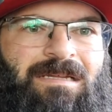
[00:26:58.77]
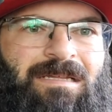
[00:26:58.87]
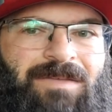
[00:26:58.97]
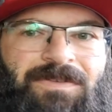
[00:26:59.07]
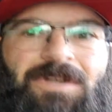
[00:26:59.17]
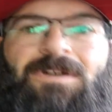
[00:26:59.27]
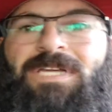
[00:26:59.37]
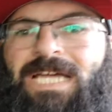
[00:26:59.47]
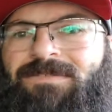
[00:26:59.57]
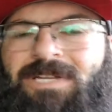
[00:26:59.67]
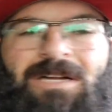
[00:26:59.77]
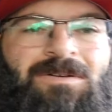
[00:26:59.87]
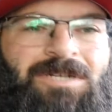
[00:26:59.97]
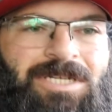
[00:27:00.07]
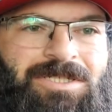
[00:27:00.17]
If you're going to have a
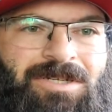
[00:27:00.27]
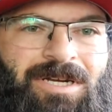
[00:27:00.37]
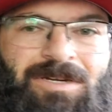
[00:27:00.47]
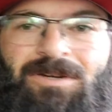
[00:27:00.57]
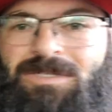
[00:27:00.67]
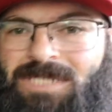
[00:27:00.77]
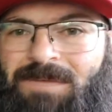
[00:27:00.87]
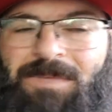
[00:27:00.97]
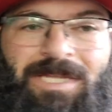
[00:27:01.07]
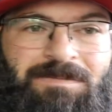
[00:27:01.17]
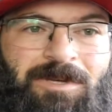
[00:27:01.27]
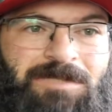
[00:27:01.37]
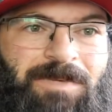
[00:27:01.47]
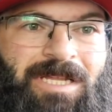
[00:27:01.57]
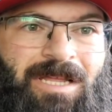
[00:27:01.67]
long hood truck or something that's supposed
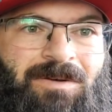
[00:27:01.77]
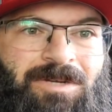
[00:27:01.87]
to be a long